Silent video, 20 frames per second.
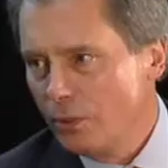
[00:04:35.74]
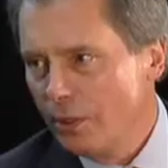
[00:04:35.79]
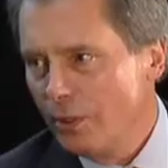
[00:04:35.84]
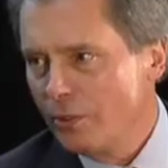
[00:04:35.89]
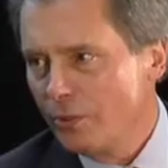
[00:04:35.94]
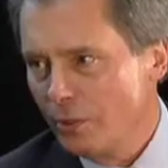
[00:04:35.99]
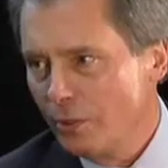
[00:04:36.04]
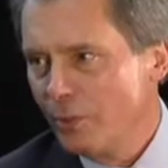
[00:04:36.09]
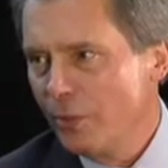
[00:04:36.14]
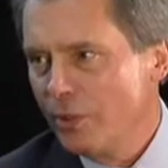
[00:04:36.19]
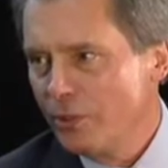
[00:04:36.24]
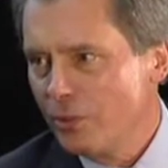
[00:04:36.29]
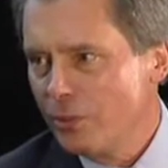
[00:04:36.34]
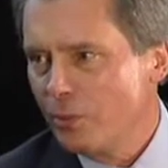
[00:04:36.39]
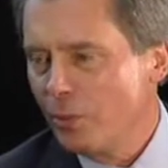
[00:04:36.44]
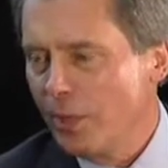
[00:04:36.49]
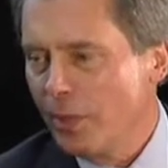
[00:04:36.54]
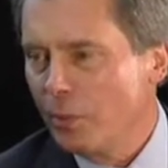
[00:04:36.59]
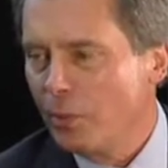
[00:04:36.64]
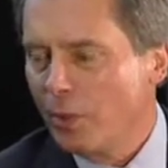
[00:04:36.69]
traditional business
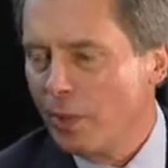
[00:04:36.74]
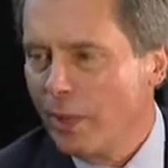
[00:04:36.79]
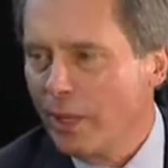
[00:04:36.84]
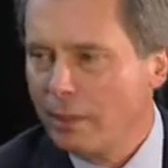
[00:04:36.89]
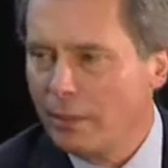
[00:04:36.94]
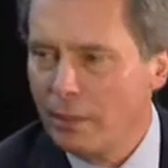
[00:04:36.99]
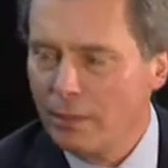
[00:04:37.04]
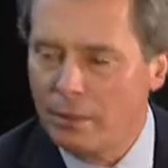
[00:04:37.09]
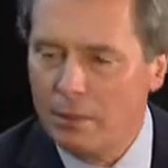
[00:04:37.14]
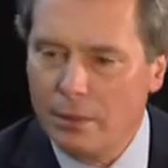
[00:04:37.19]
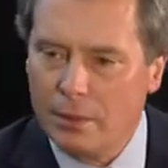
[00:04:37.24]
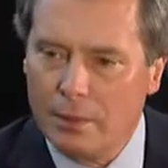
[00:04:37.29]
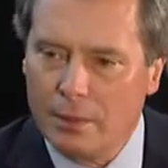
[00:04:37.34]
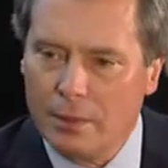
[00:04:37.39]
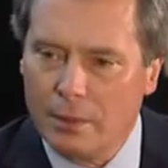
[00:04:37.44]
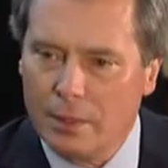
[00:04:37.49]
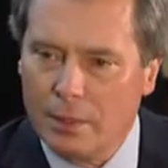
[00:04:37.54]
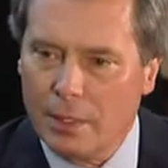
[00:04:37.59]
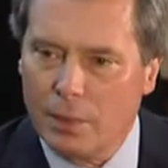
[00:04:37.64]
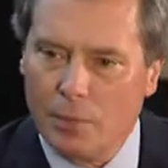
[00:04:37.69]
people elected
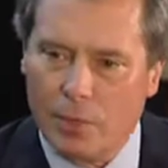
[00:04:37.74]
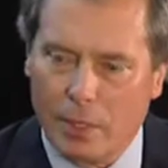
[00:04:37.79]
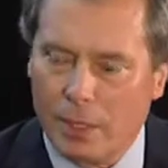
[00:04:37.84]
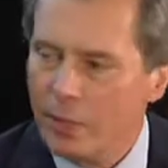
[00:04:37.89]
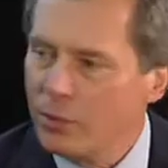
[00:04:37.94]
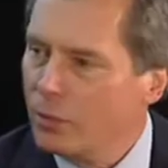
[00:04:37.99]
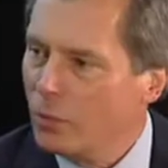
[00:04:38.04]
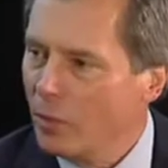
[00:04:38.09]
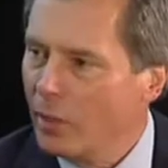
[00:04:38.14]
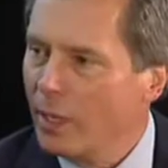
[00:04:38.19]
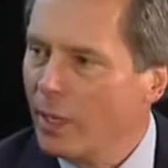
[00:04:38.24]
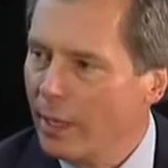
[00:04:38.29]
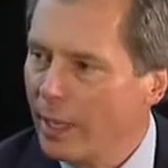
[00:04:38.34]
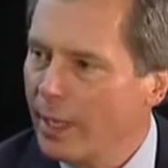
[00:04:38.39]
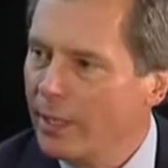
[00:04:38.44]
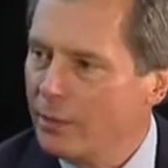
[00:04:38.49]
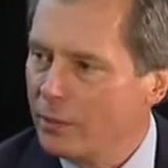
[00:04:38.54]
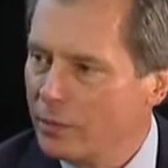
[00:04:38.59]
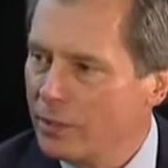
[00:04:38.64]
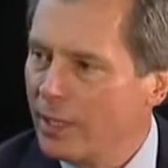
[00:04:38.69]
among our
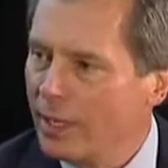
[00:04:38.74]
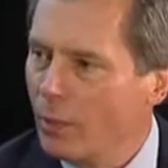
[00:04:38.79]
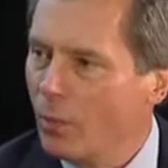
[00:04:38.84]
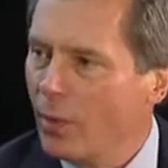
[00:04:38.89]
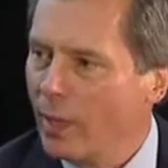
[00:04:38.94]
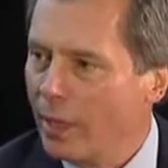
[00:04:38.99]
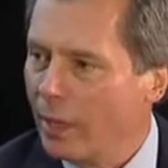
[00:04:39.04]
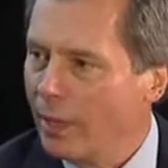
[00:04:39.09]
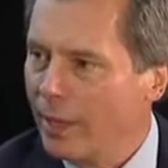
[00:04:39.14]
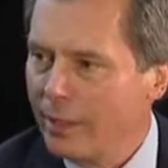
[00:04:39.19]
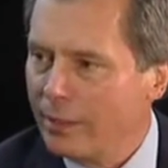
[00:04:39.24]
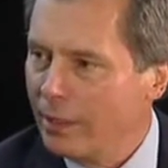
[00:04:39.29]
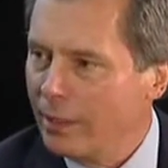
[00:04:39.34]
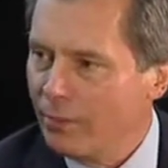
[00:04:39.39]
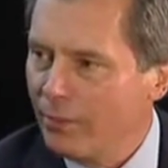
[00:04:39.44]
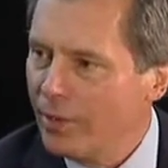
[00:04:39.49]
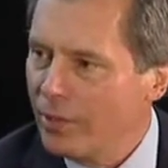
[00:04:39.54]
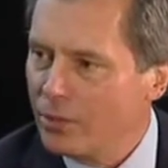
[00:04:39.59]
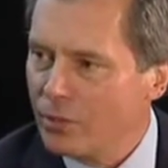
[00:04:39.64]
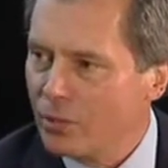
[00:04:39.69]
29 statewide elected
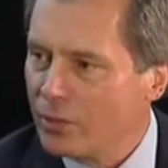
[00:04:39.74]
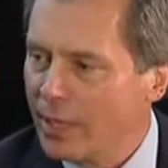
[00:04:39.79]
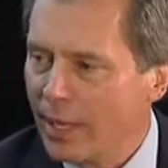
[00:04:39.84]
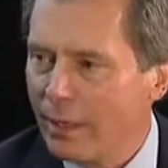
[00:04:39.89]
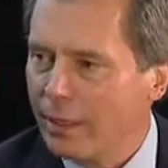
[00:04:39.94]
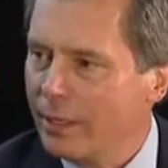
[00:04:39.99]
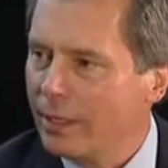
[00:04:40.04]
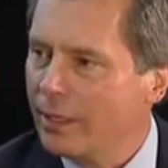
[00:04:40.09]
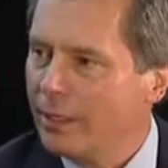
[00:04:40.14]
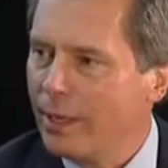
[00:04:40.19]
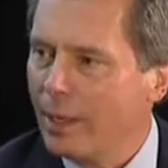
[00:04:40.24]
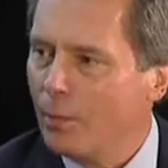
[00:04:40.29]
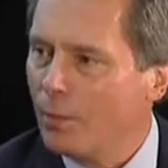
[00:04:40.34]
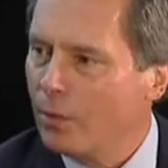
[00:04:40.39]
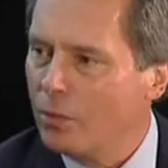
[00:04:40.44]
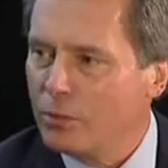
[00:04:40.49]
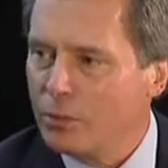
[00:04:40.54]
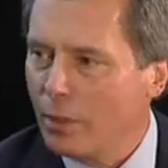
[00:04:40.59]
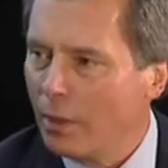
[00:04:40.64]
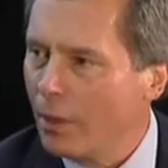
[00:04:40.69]
officials, I look at
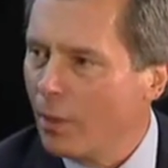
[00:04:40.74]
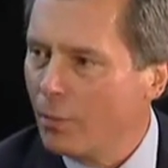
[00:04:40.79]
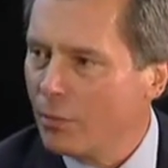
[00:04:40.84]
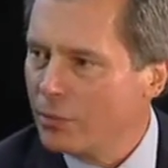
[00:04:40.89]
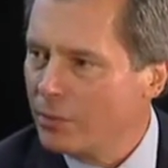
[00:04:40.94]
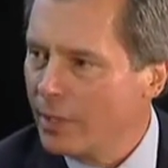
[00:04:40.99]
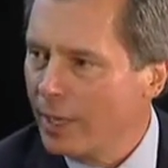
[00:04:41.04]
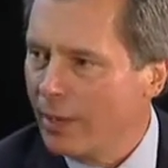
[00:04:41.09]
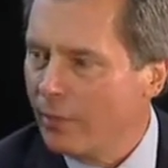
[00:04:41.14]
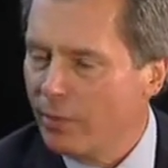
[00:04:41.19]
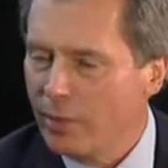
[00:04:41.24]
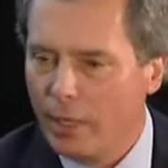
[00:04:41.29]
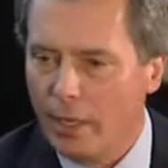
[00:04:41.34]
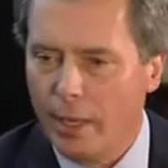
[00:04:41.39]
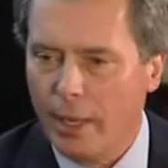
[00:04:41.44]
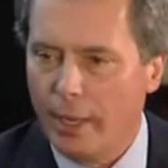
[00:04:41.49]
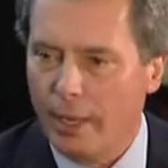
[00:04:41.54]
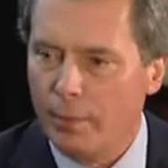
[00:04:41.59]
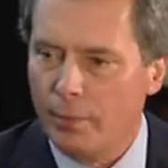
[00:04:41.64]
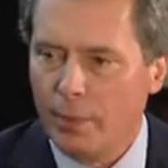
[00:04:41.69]
numbers almost every
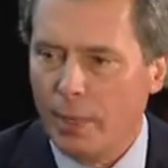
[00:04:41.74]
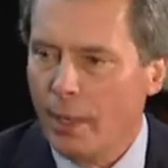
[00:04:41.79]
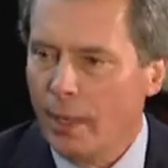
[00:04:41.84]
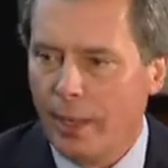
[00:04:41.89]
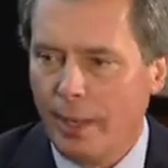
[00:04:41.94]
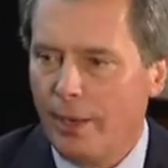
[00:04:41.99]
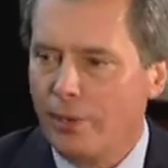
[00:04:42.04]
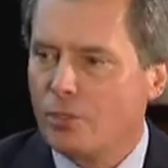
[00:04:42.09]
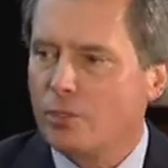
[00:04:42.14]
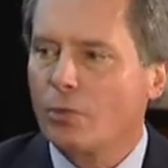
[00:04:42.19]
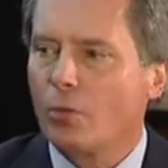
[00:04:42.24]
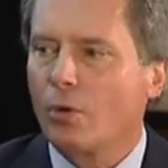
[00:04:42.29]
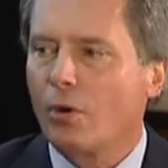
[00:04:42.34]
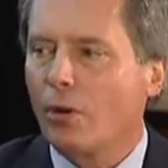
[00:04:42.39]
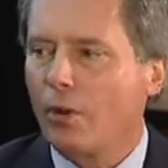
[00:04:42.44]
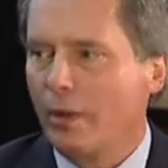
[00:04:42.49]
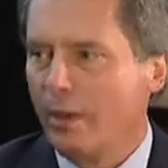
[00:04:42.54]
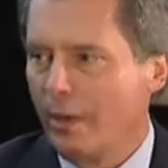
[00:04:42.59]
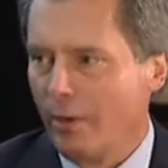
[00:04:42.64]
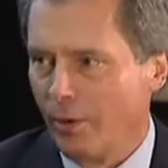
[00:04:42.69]
day, and it's so
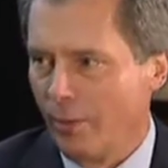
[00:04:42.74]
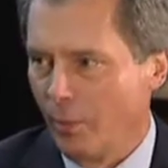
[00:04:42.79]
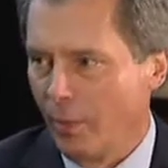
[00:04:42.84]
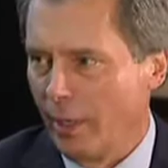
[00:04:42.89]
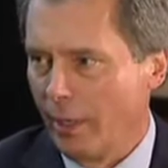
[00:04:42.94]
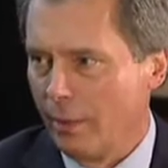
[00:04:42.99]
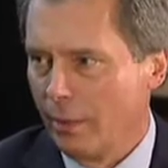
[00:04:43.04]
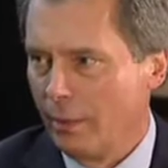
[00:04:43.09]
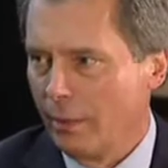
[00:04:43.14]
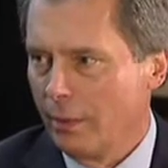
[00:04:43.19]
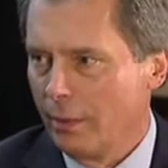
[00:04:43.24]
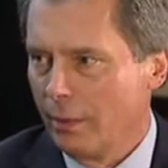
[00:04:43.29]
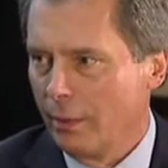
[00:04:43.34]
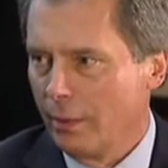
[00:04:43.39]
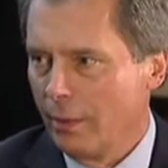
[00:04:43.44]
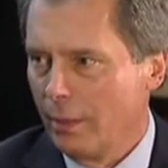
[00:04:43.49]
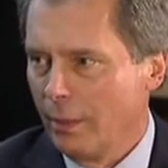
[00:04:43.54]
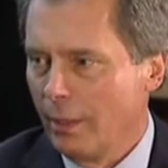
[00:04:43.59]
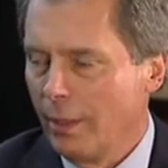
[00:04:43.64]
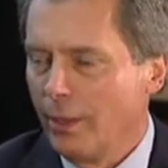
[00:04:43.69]
clear to me.
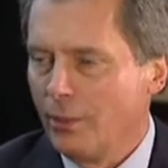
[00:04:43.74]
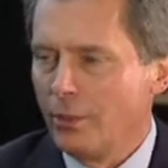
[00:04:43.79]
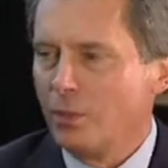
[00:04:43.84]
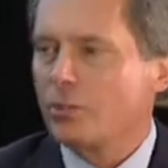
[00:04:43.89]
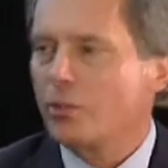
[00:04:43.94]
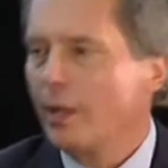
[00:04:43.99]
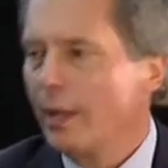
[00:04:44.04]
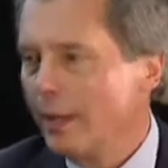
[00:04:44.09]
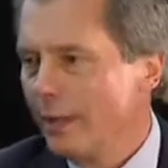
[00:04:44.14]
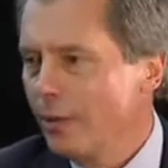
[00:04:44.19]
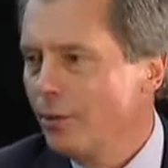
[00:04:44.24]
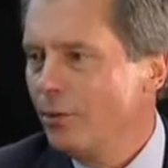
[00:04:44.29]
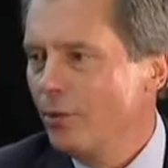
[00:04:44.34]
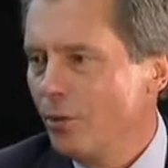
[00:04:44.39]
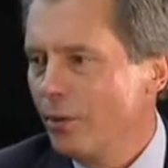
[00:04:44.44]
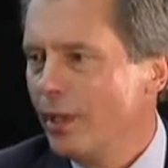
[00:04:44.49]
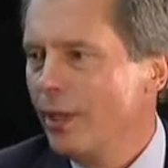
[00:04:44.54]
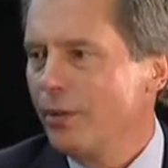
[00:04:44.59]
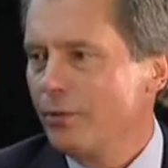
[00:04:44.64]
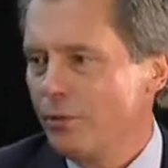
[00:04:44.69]
Just like in
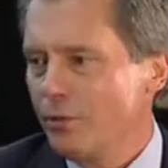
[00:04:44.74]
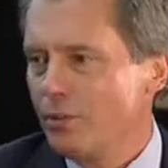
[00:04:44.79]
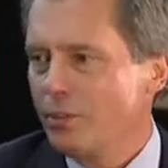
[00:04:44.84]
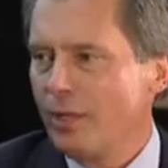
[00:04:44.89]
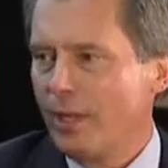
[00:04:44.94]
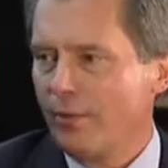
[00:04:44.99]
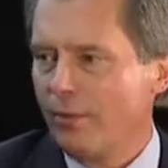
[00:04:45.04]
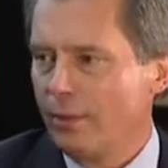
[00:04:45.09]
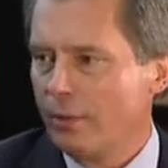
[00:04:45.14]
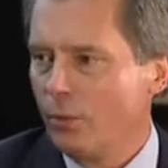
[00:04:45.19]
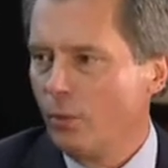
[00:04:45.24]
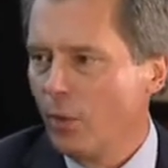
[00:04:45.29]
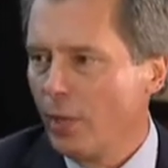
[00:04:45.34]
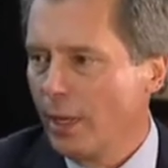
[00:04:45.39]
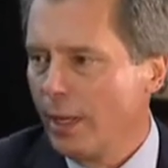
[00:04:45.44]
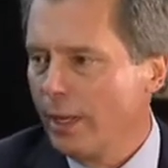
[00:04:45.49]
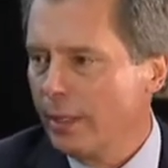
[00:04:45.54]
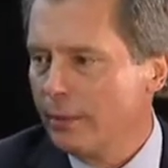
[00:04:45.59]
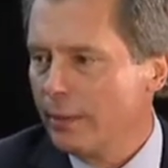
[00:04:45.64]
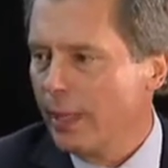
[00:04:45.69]
2007, when
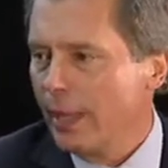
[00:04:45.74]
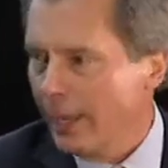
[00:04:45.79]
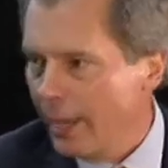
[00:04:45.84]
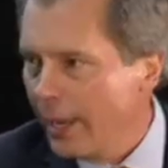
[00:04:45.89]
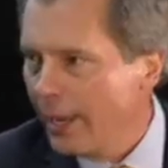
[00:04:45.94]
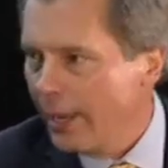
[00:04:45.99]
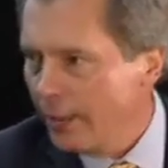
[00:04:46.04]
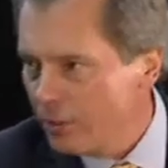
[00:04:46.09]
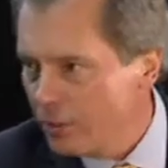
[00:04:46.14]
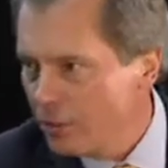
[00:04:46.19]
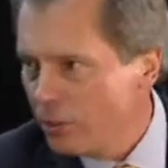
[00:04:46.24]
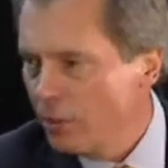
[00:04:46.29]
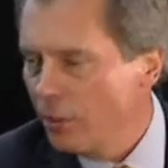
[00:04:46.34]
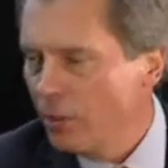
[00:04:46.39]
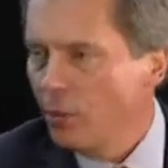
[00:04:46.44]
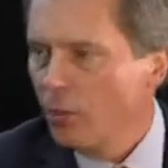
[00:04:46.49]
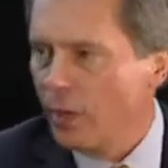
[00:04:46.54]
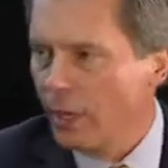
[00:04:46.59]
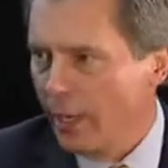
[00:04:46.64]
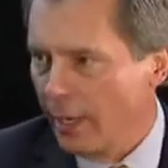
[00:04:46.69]
I asked
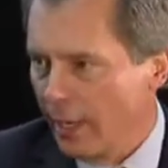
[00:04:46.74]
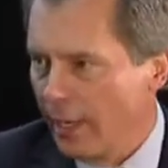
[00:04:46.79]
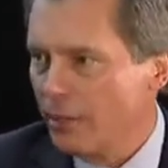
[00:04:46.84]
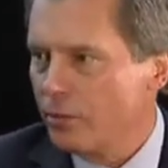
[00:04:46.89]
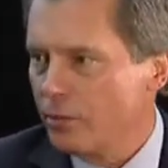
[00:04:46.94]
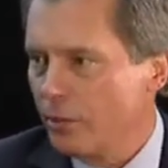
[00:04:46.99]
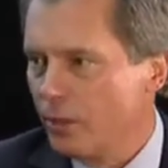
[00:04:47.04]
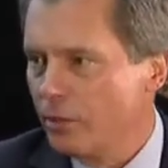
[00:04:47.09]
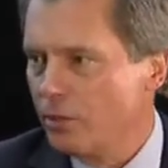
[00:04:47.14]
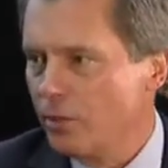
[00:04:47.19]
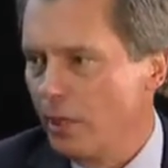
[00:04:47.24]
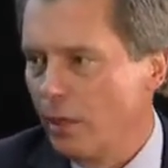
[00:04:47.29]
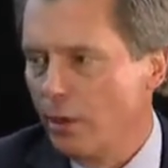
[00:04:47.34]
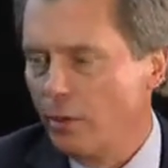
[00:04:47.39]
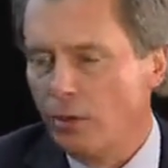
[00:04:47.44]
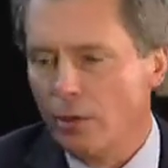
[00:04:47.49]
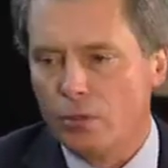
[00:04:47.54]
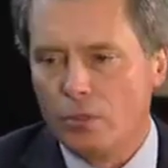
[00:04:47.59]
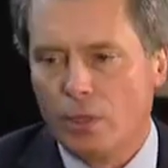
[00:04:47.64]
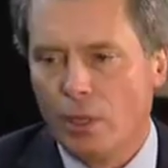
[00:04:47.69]
you and I asked our
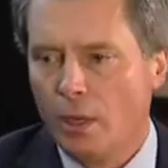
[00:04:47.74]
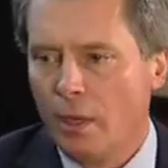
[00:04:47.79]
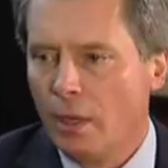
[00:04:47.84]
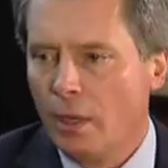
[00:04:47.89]
senators,